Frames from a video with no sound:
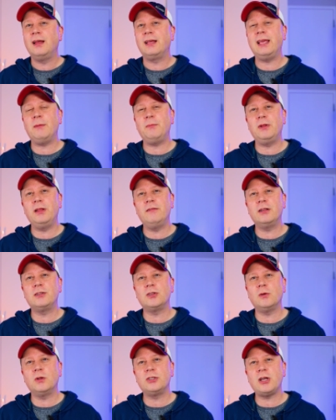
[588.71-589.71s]
Can't believe it.
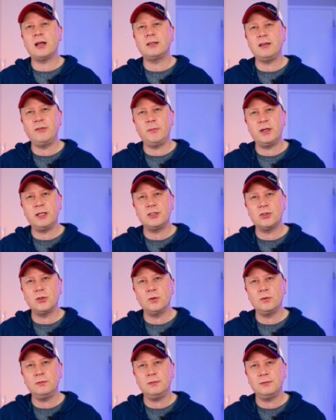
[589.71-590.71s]
So we'll talk to everybody
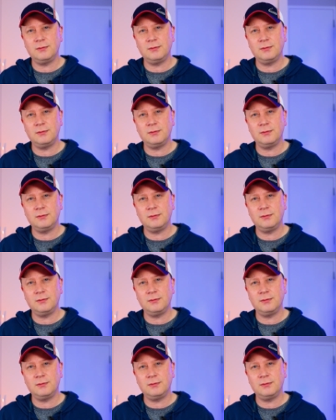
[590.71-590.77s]
soon.